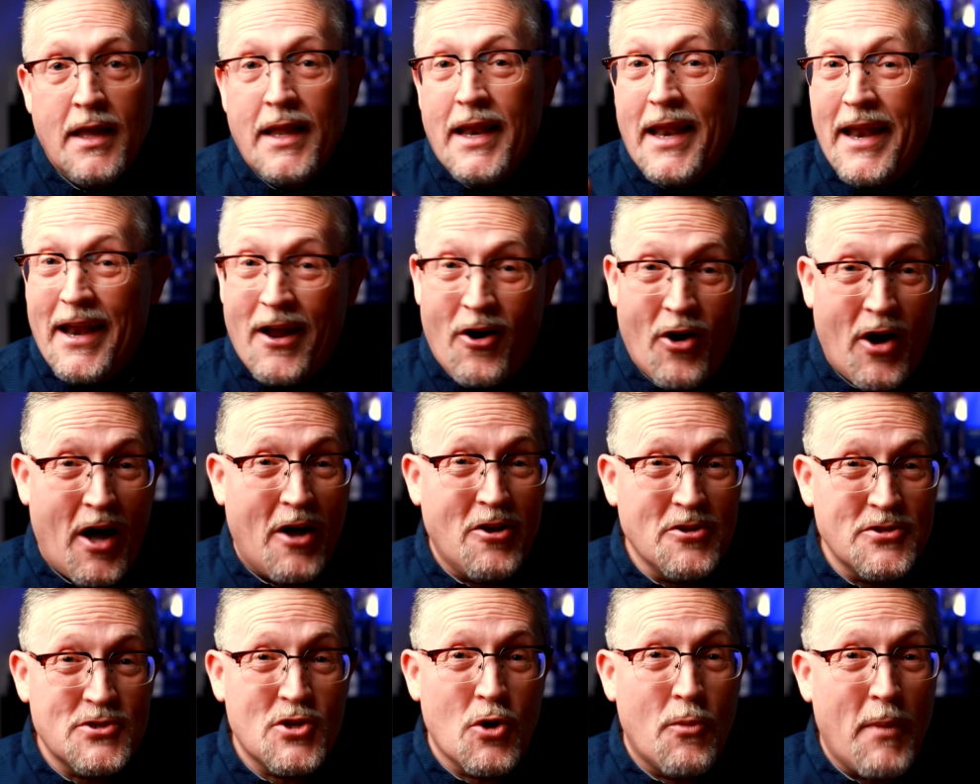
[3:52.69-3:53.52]
And now
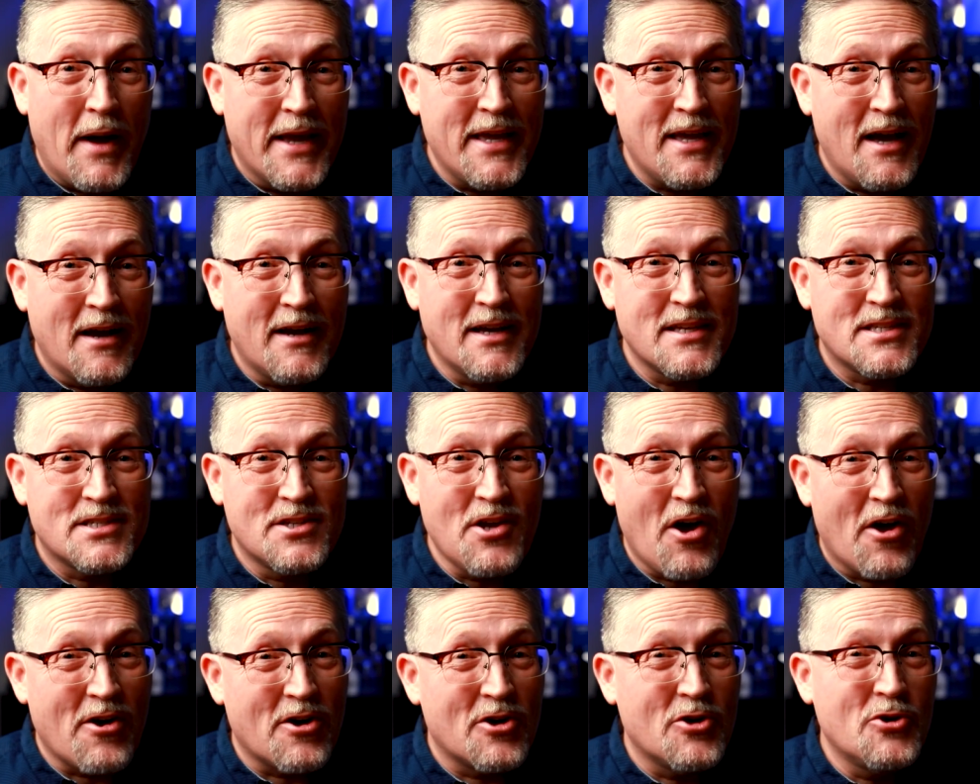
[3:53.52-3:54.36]
also, my youngest
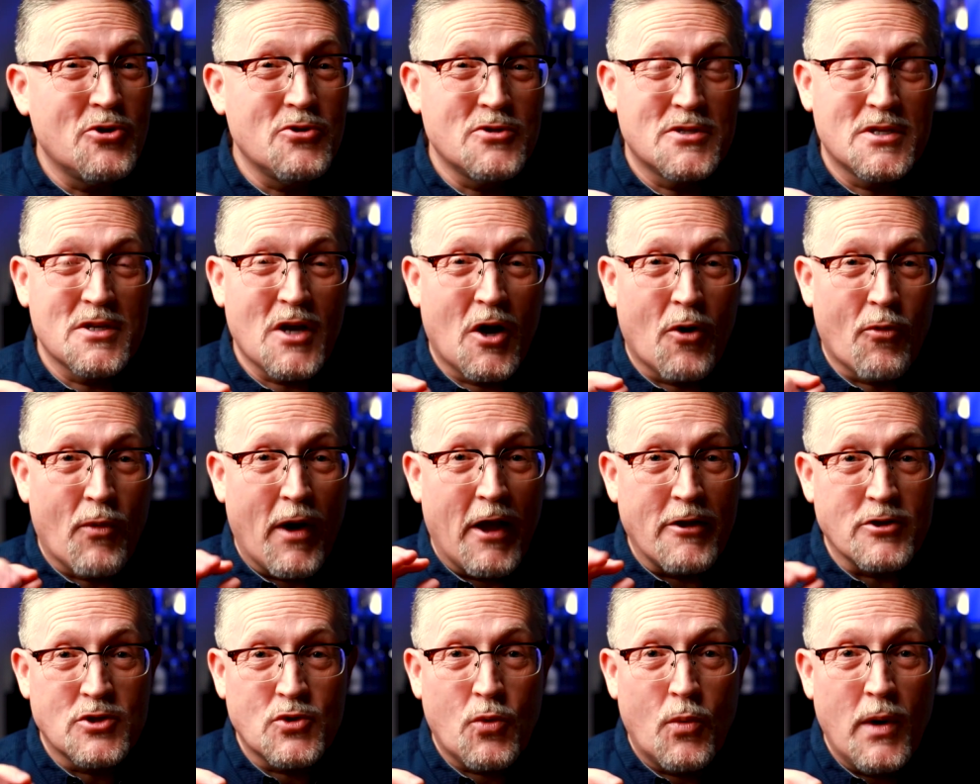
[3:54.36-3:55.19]
daughter, who's
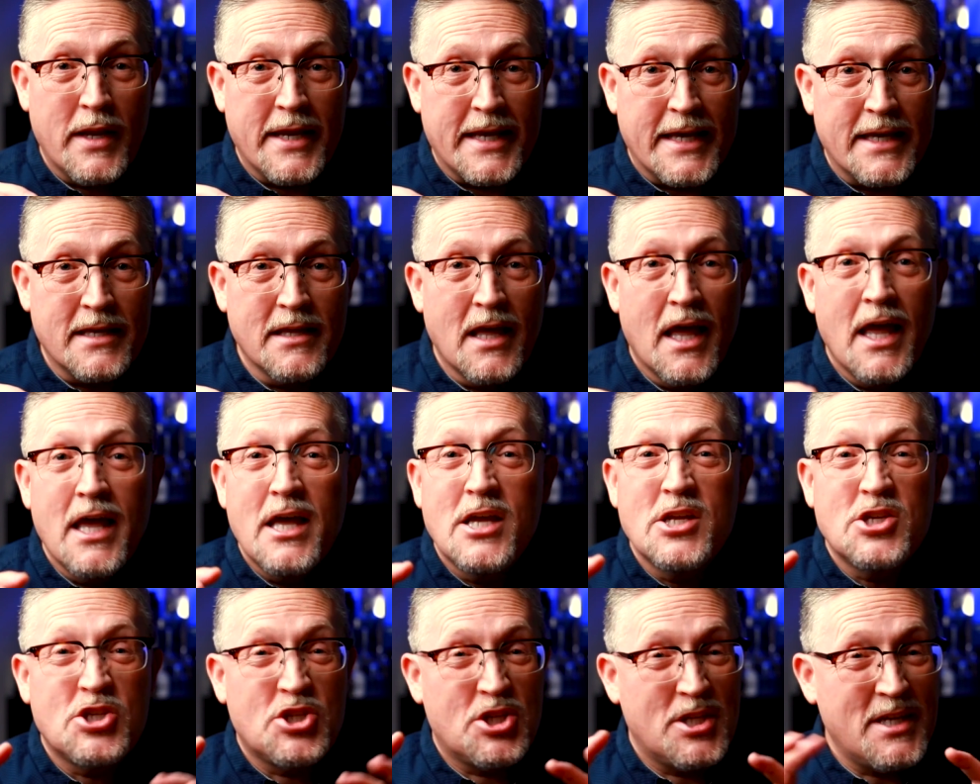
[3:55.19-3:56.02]
around 20,
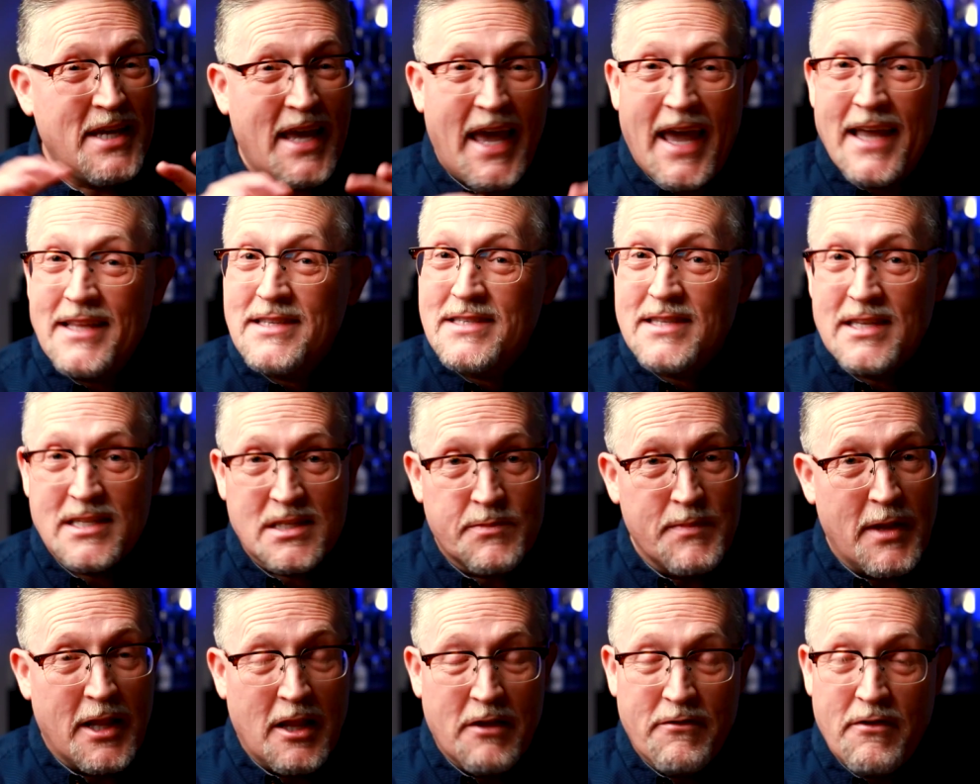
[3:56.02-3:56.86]
she hates the
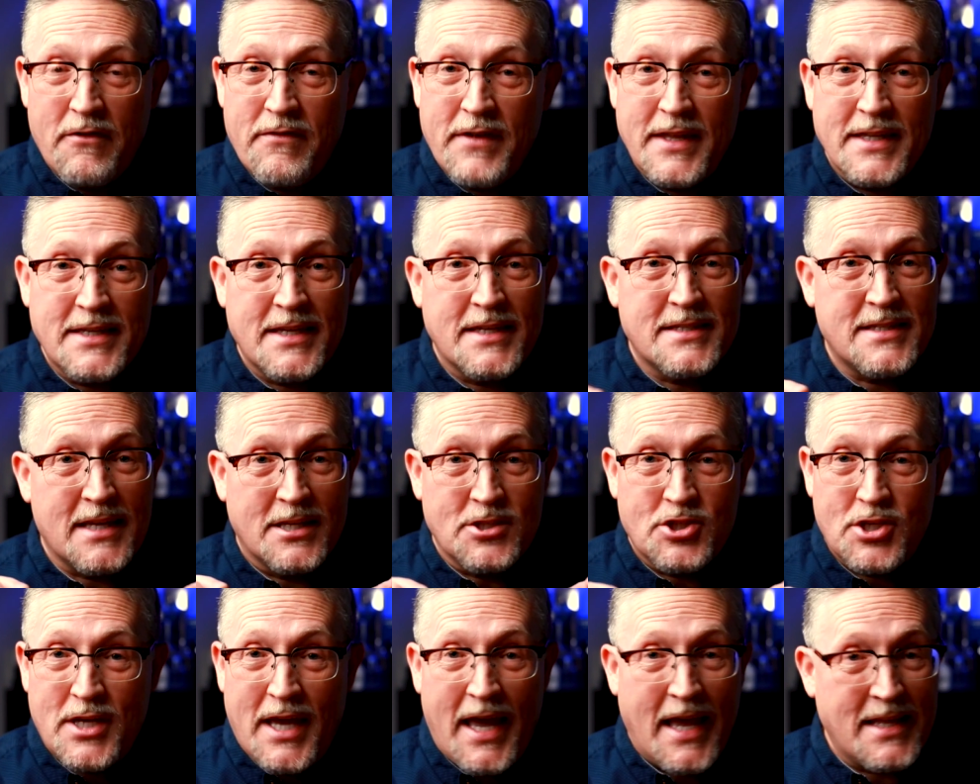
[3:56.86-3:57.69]
smell of Aventus and
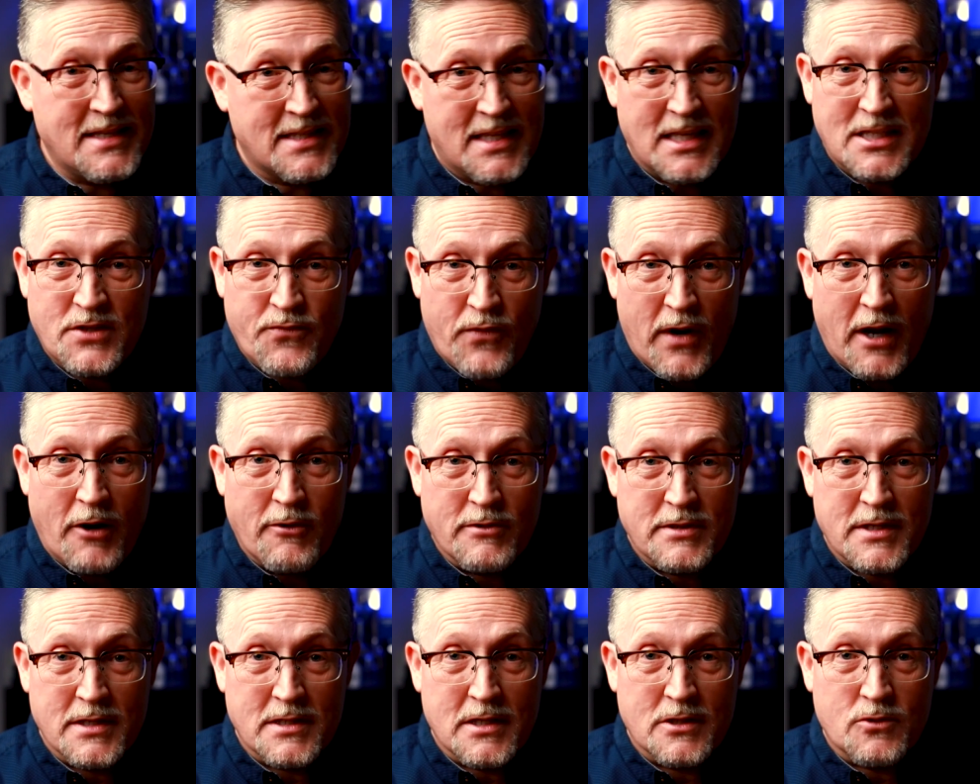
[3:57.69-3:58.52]
she hates these
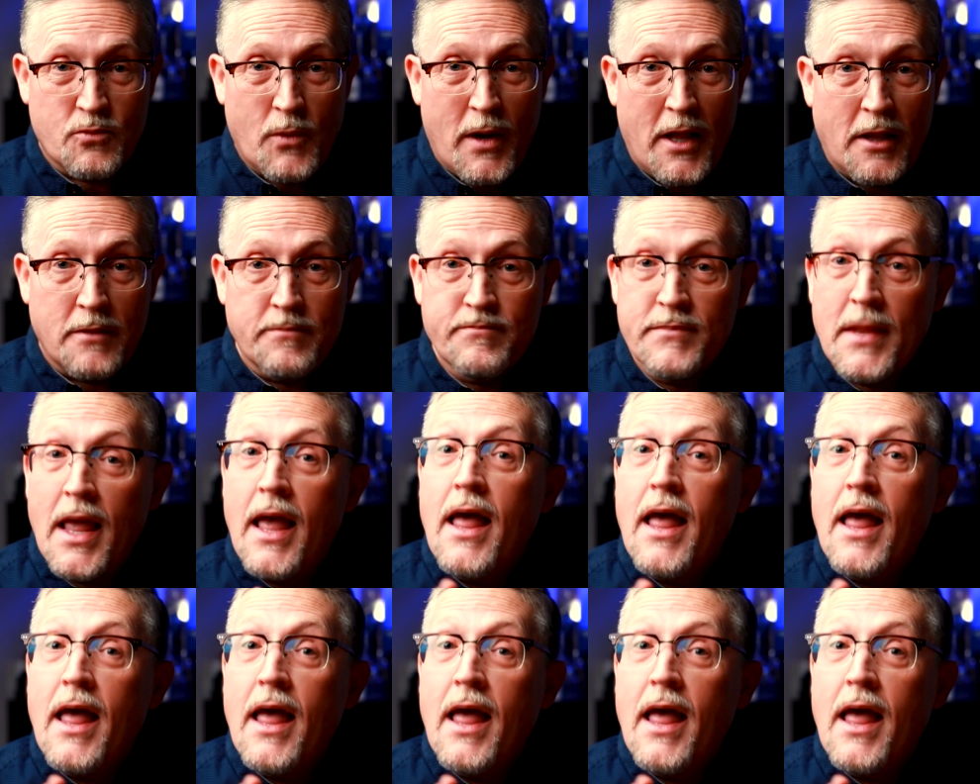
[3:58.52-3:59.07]
fragrances as well.